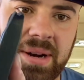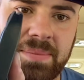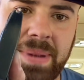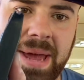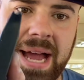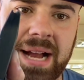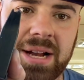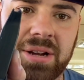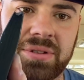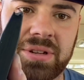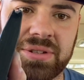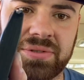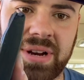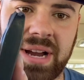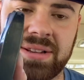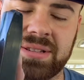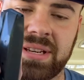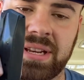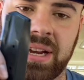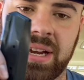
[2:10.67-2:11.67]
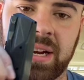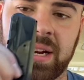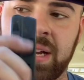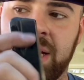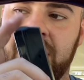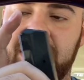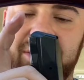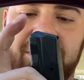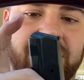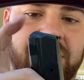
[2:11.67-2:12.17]
pack all these rounds in here,
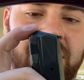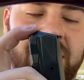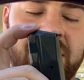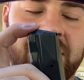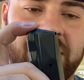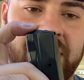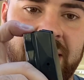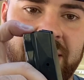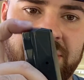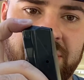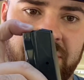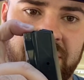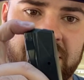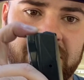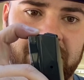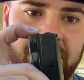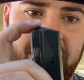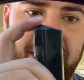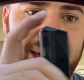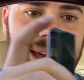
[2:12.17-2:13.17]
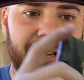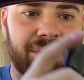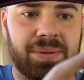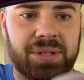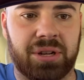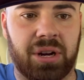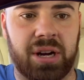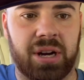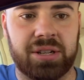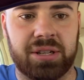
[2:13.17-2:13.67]
there's a lot of tension on these mags,
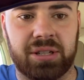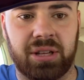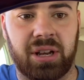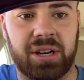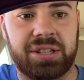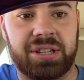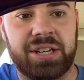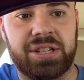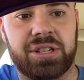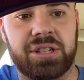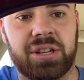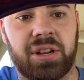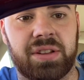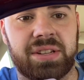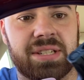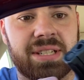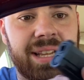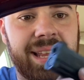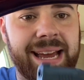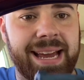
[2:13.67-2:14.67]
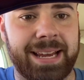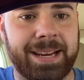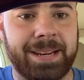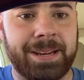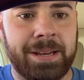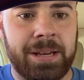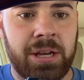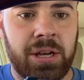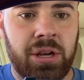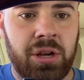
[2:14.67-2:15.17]
which causes a lot of tension on the slide,
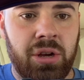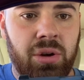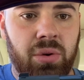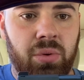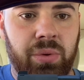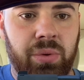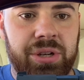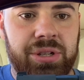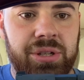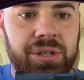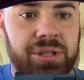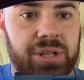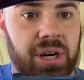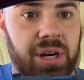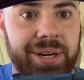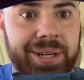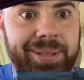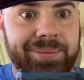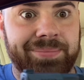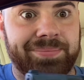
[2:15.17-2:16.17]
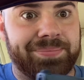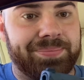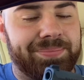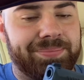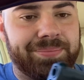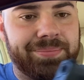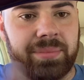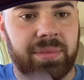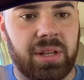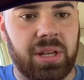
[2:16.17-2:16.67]
which in turn,
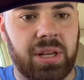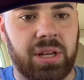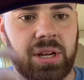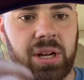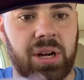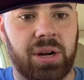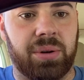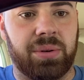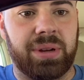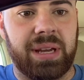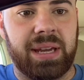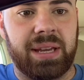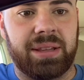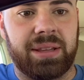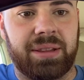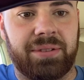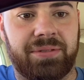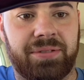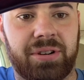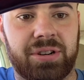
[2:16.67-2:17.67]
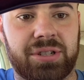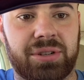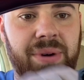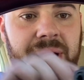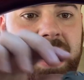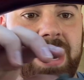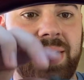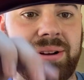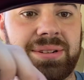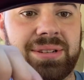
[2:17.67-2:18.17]
the first
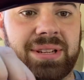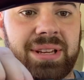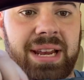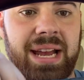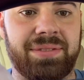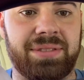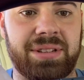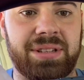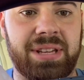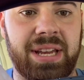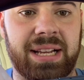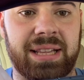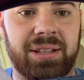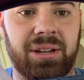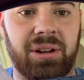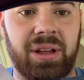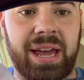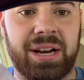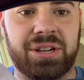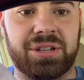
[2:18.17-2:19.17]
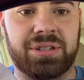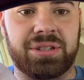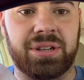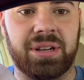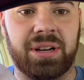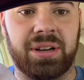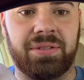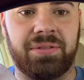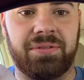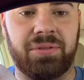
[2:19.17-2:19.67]
round is going to have to take a little
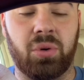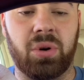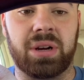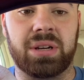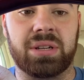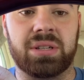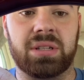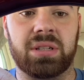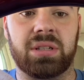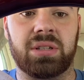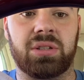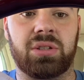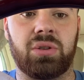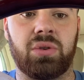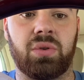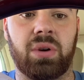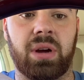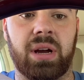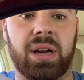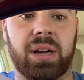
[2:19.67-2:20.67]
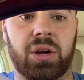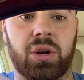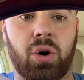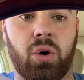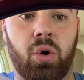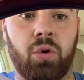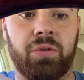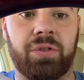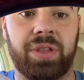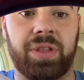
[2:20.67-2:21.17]
extra force to
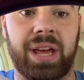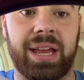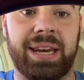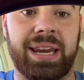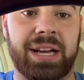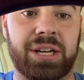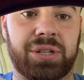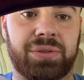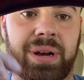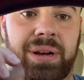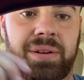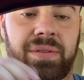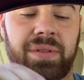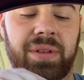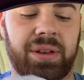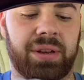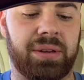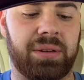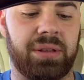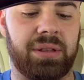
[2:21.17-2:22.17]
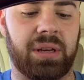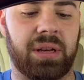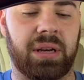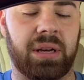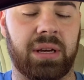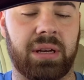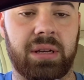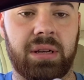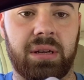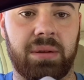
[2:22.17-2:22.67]
go over that next round in
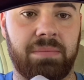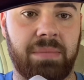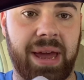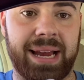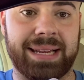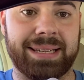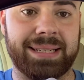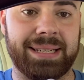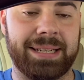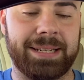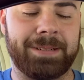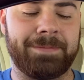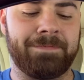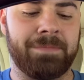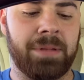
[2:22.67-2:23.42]
the magazine.